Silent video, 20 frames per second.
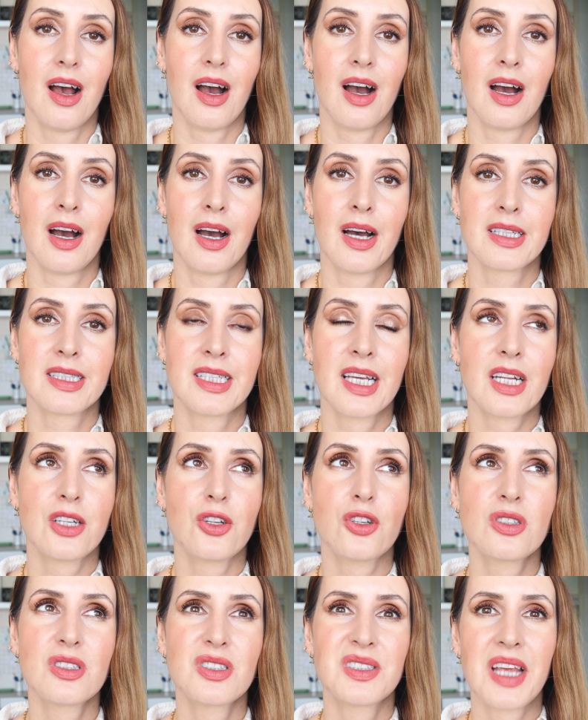
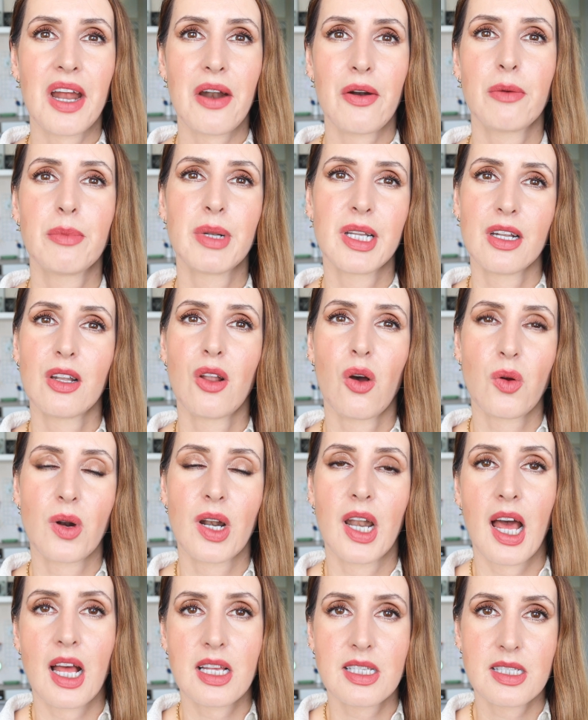They're not terribly
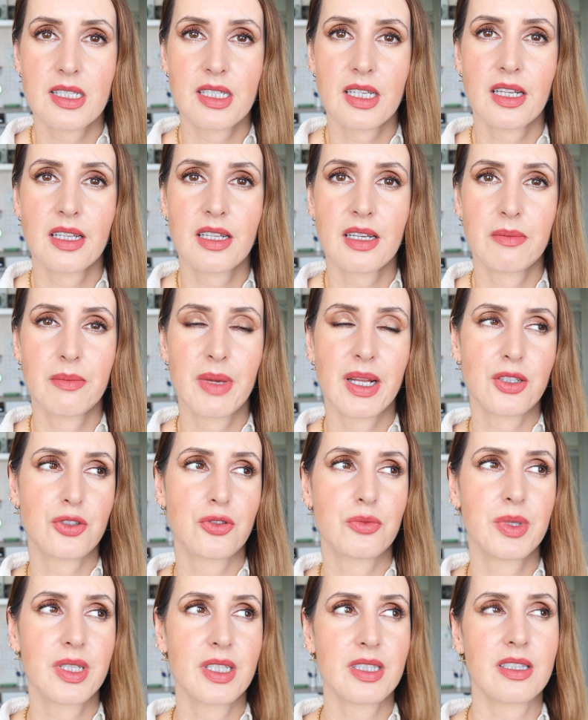long lasting. They're
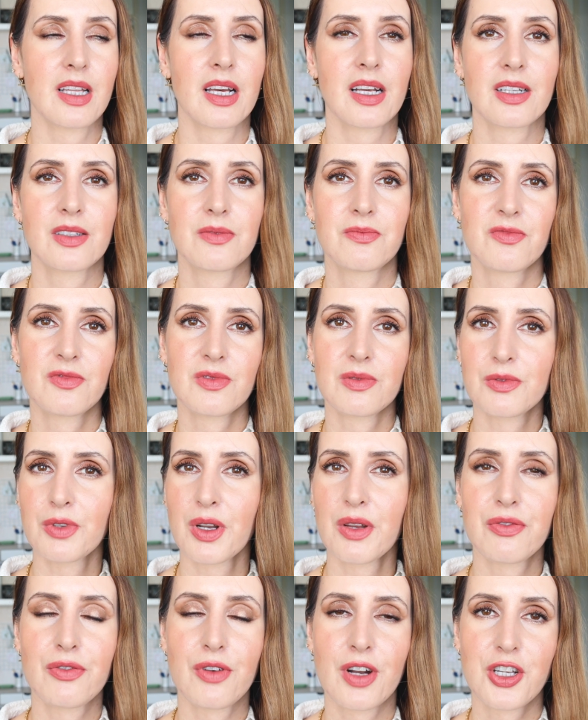meant to be like a
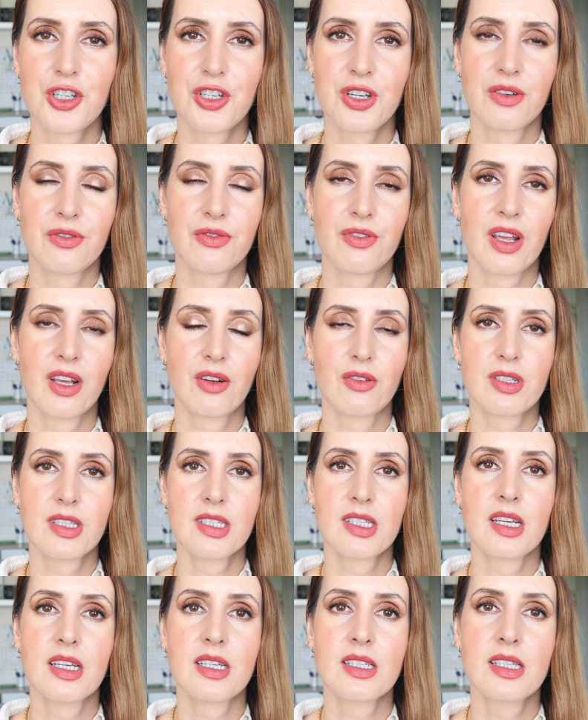refreshing
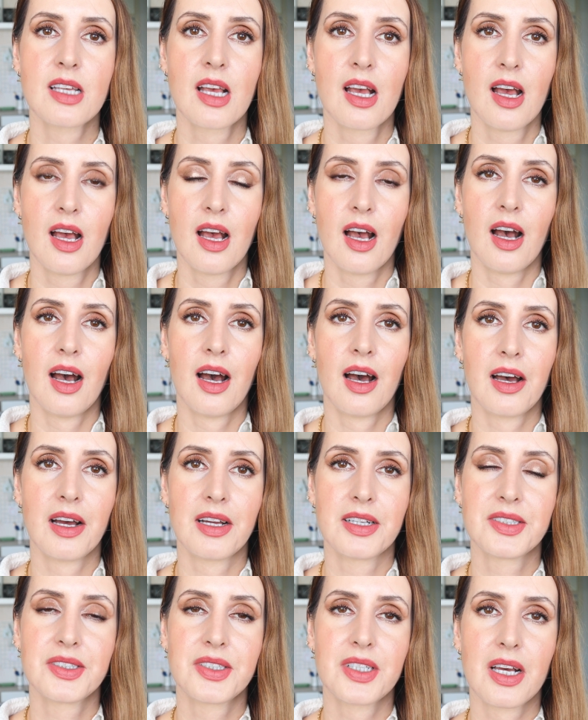fragrances,
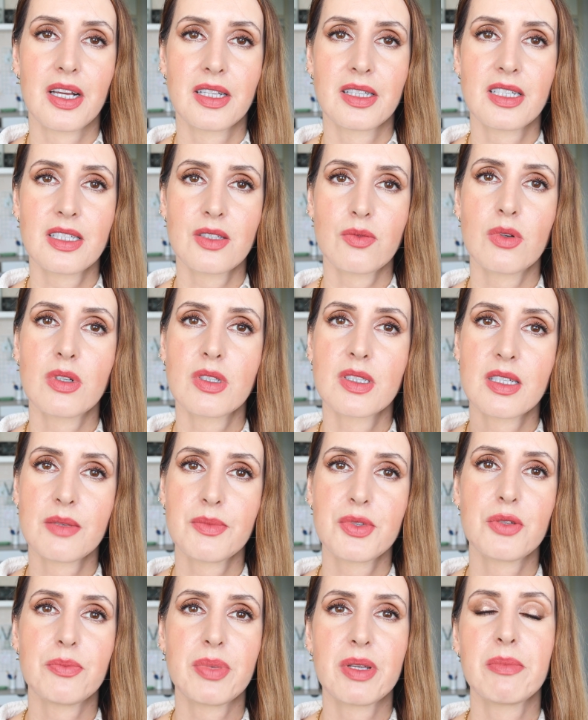and this one
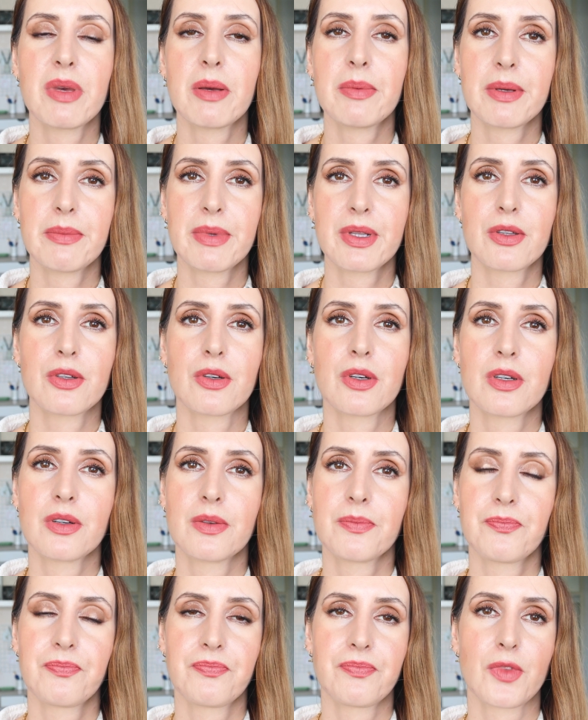seems to be maybe a bit
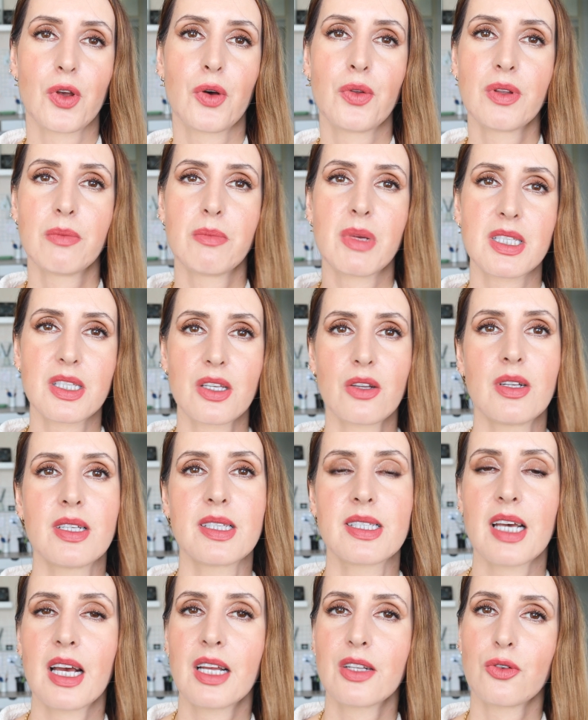on the
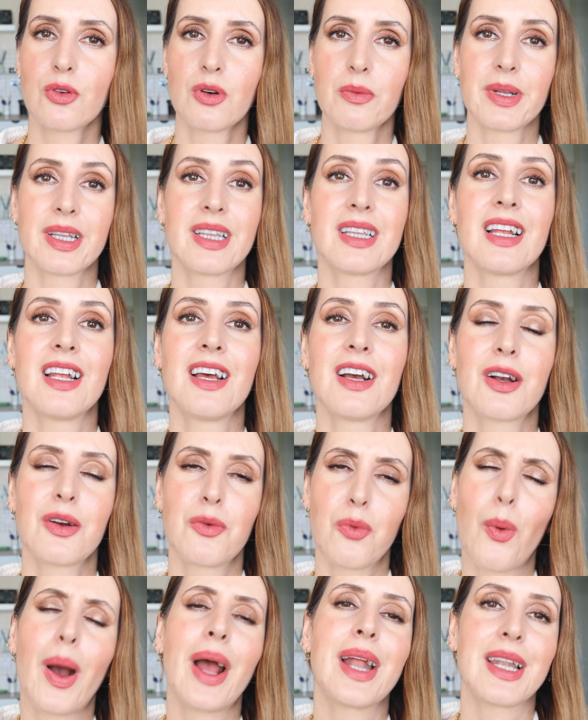masculine side or a bit
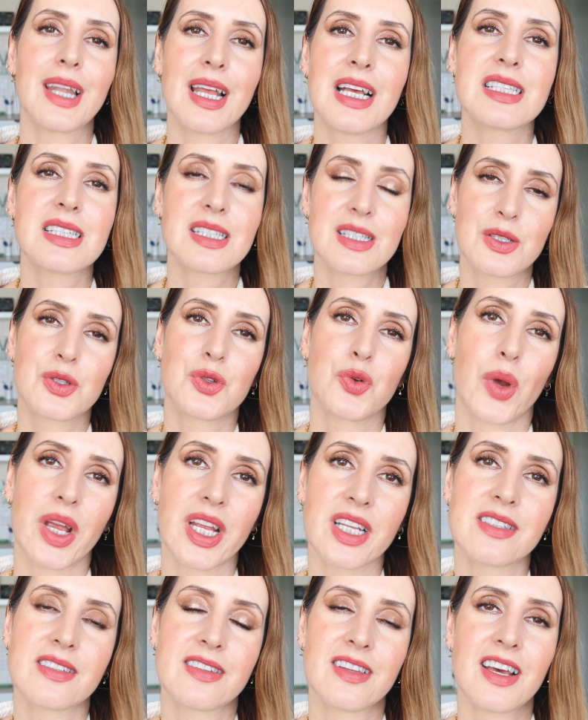quite less
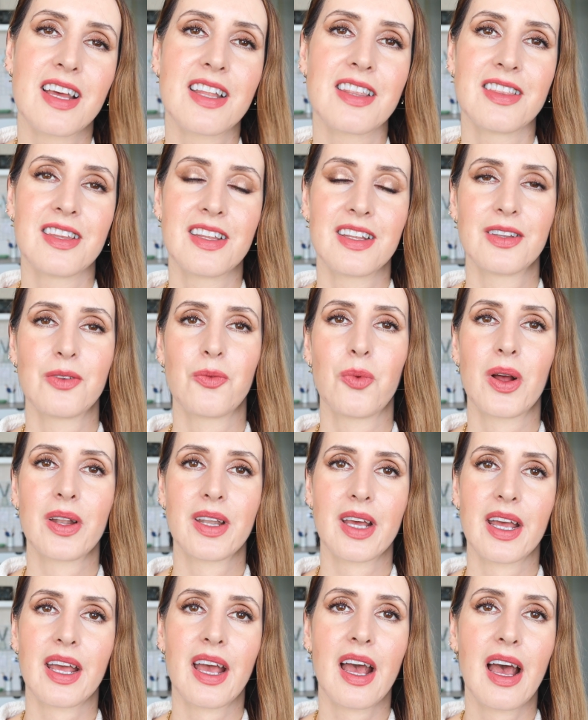sweet than the
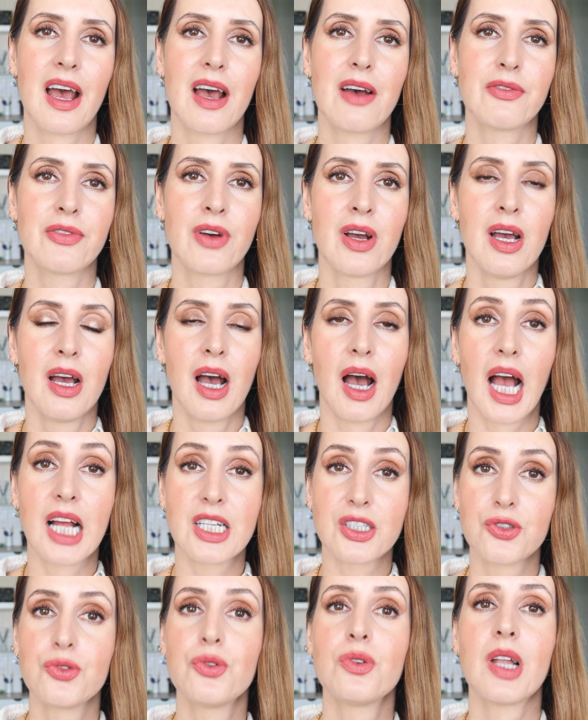one I have.
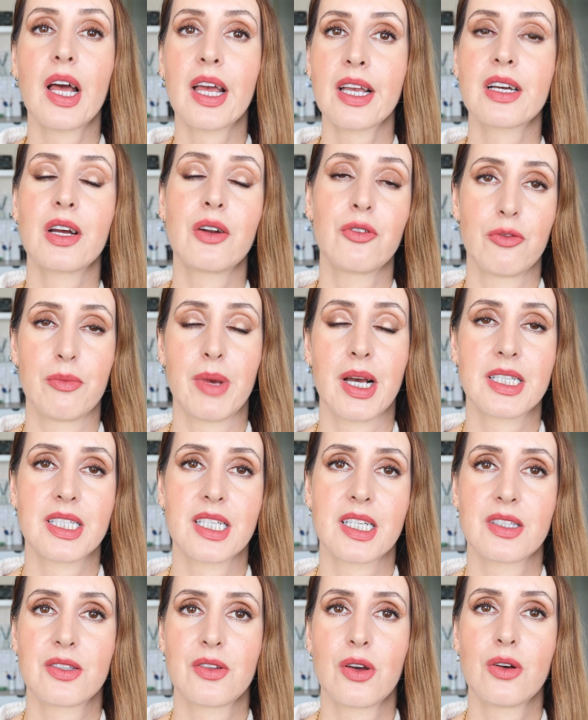I do like
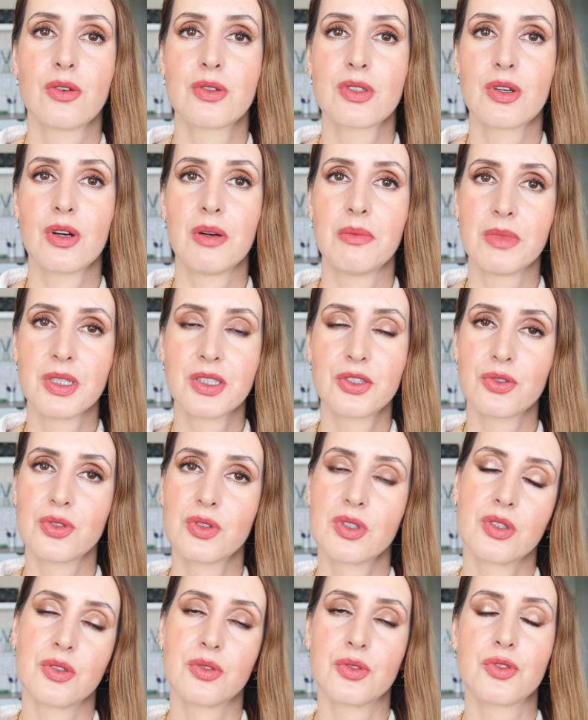aromatics though, so I'm
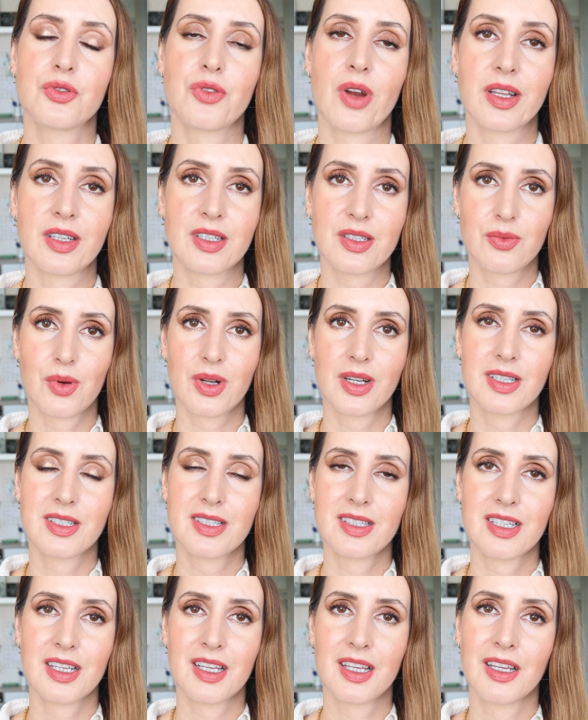interested to try this one
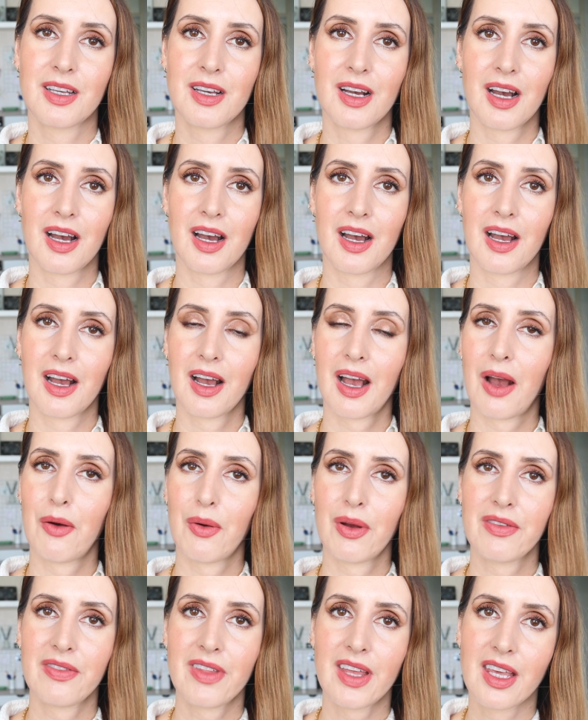and see
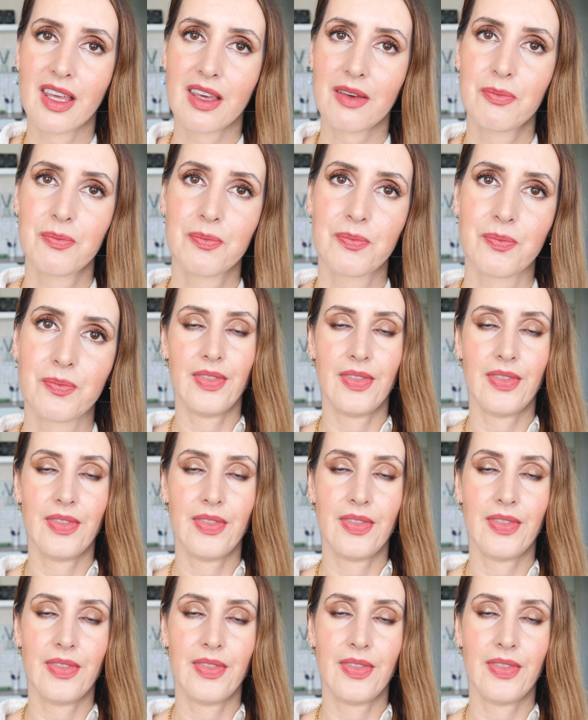how I think.